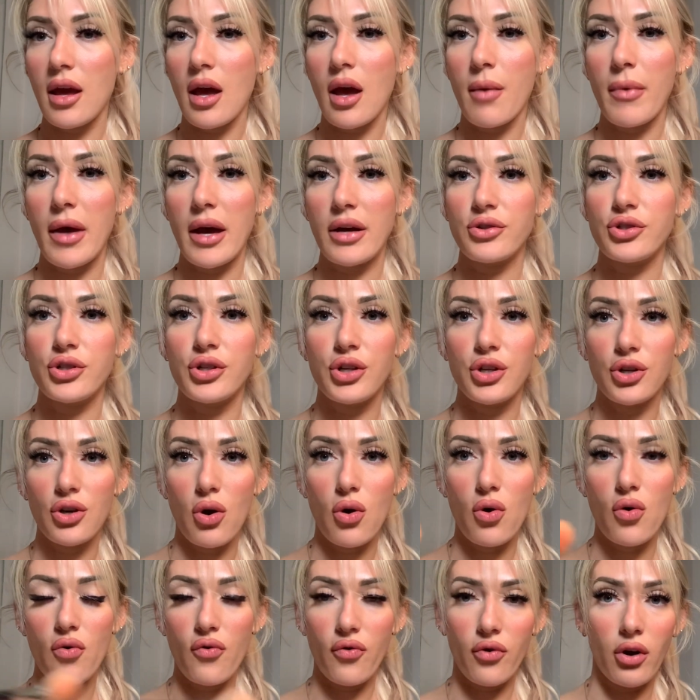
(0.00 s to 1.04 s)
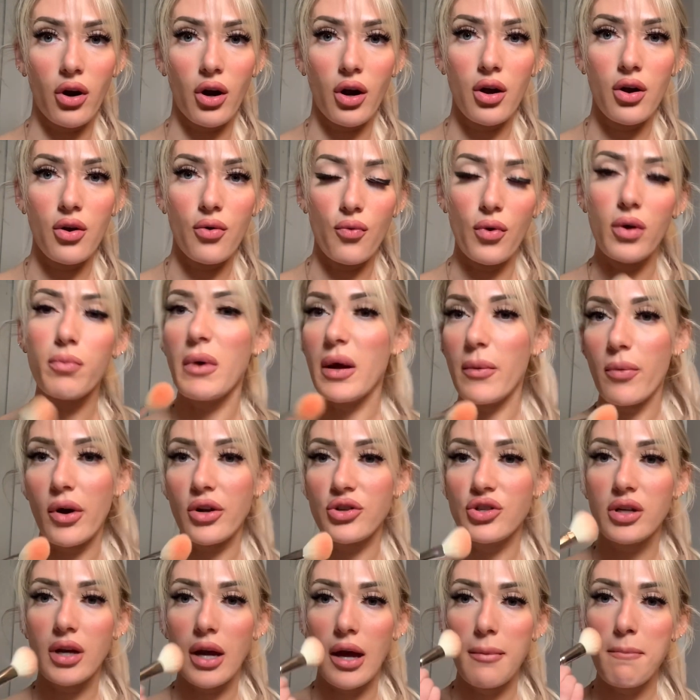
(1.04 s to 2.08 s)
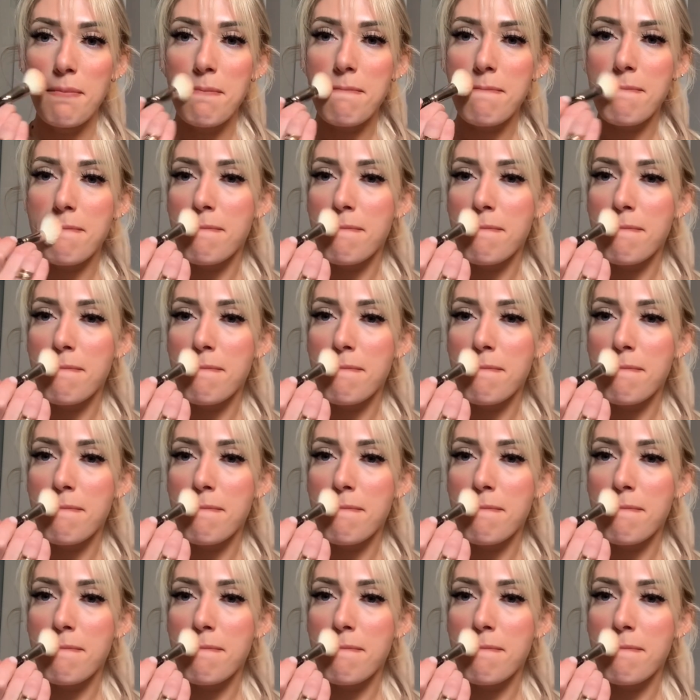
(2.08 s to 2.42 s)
I'm actually going to go over with my brush again.